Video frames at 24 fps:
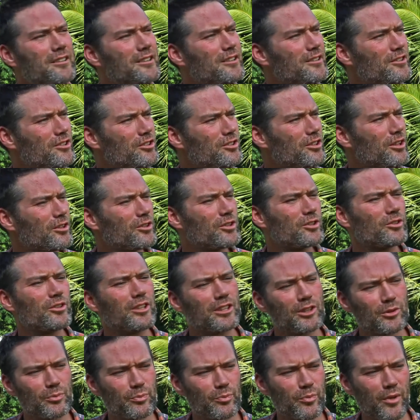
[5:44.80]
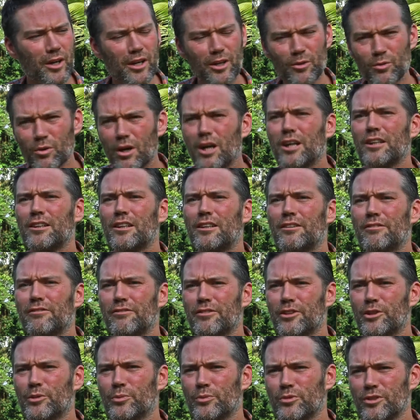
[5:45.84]
sold to us by wildlife
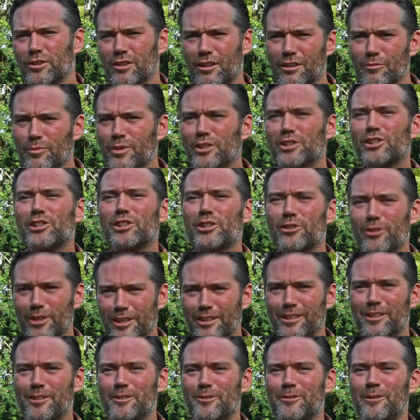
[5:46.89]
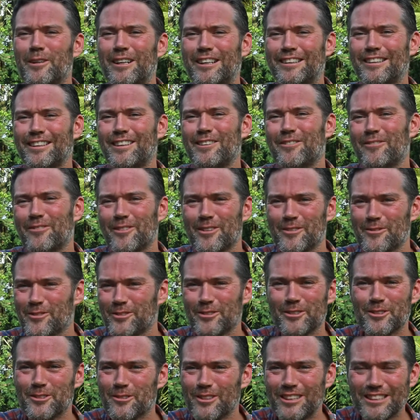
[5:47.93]
films. I've been shooting those wildlife films
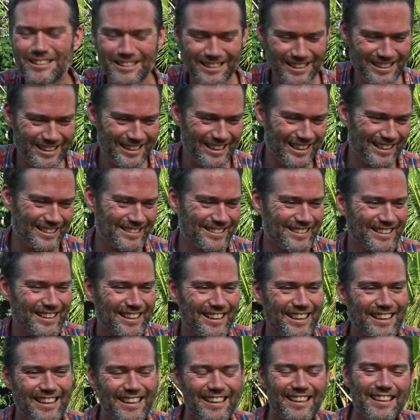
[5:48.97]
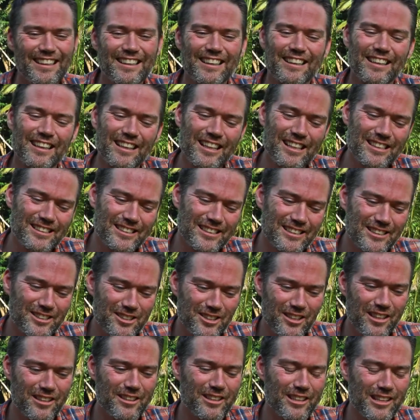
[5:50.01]
for 20 years, and actually
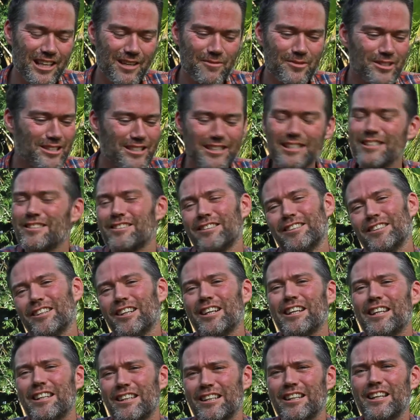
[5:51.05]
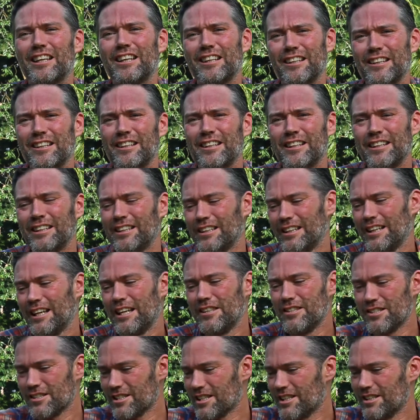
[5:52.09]
the Amazon isn't like that.
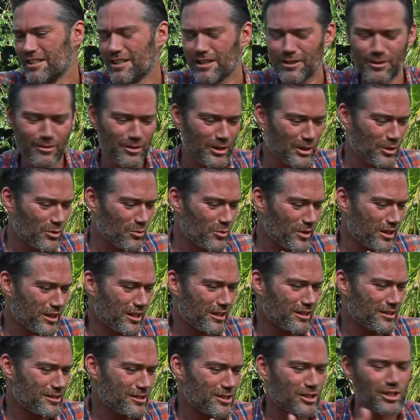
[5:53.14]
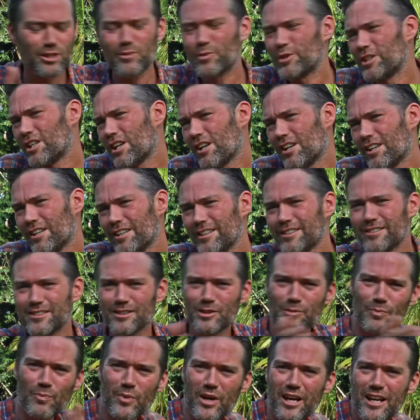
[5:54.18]
And we think there's good guys,
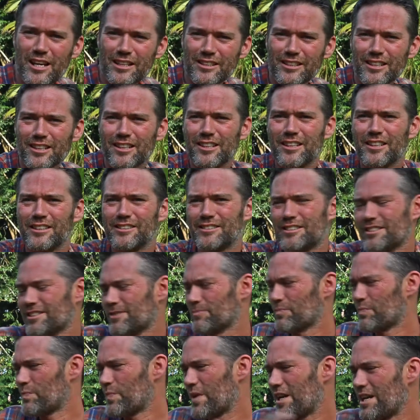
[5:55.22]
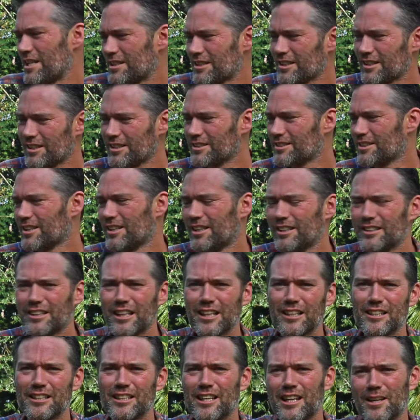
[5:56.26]
there's bad guys. There's bad guys cutting
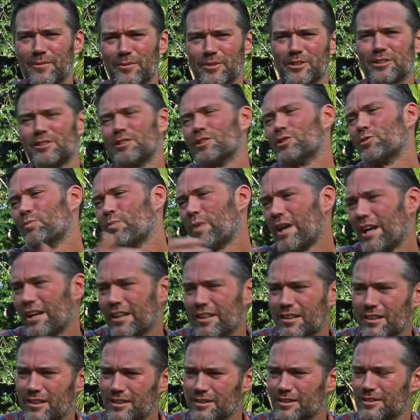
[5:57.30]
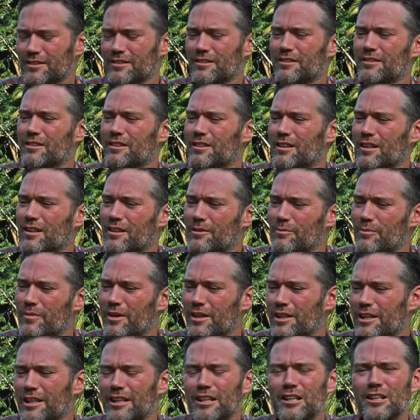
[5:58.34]
down the Amazon. There's bad guys
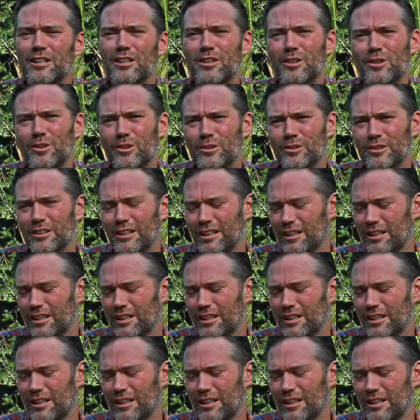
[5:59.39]
mining gold.